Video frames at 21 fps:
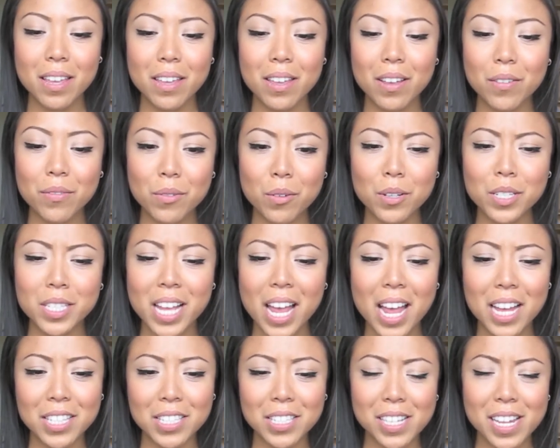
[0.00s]
of course I
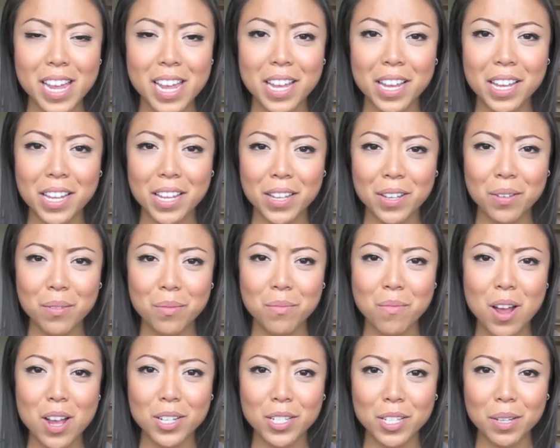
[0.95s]
had to
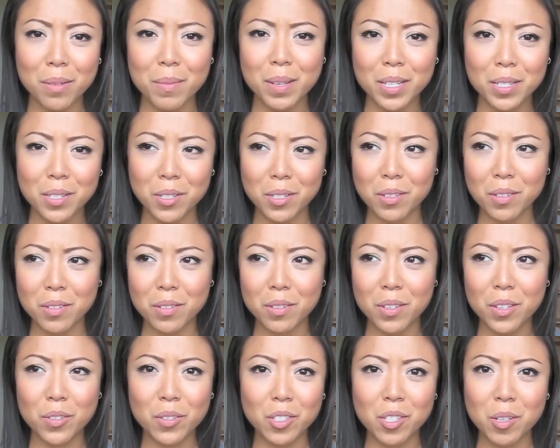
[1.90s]
wash them and
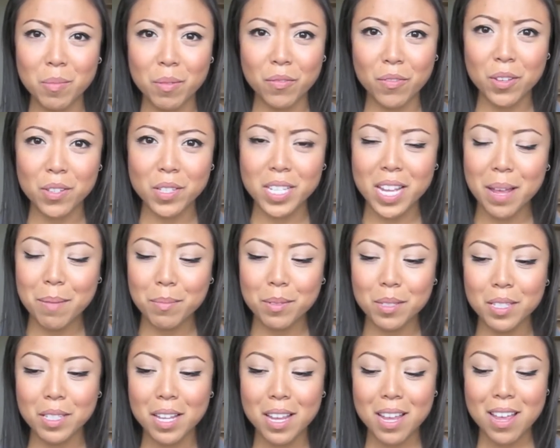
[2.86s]
use them a few
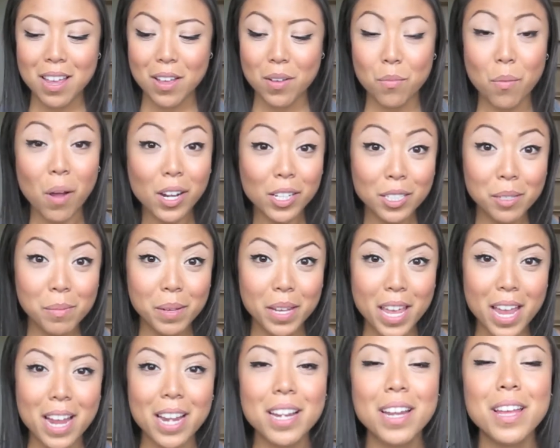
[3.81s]
times, wash them
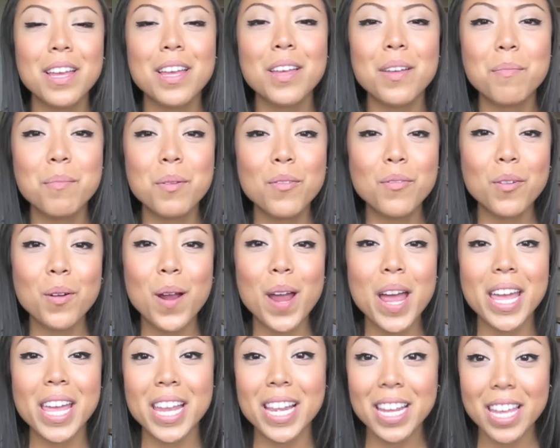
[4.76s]
again before
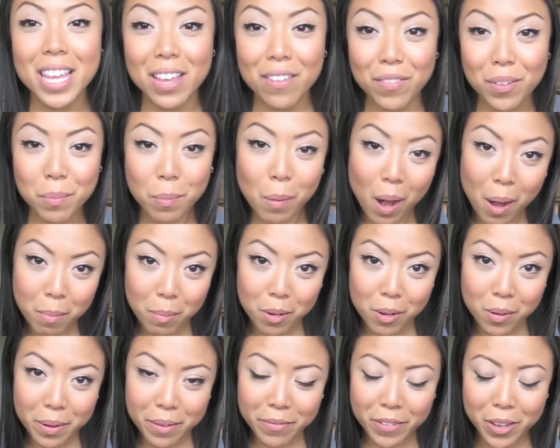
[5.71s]
I can give a
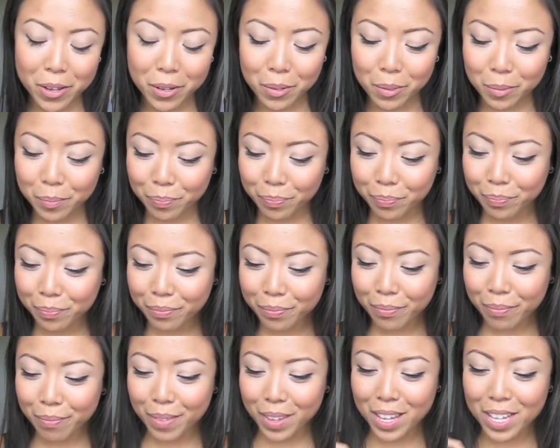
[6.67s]
proper review.
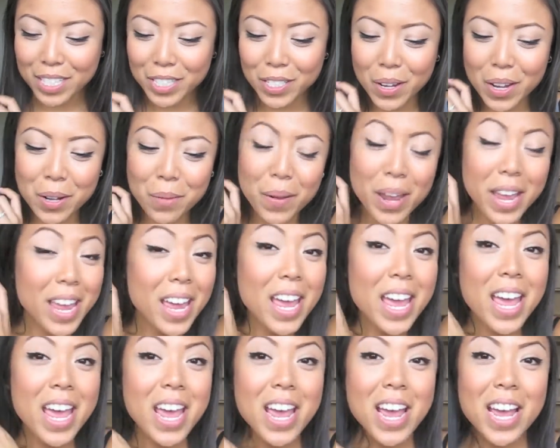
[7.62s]
So anyway,
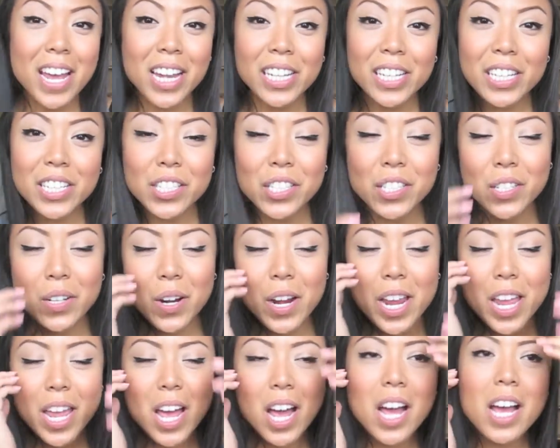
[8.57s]
a little
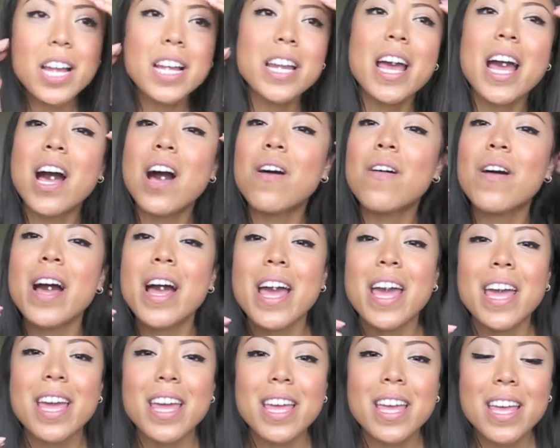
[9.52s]
story on how
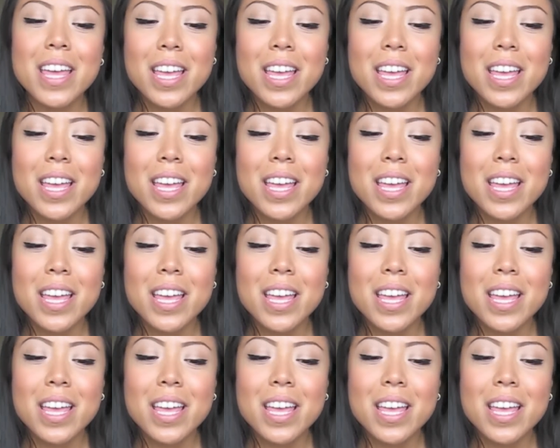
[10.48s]
I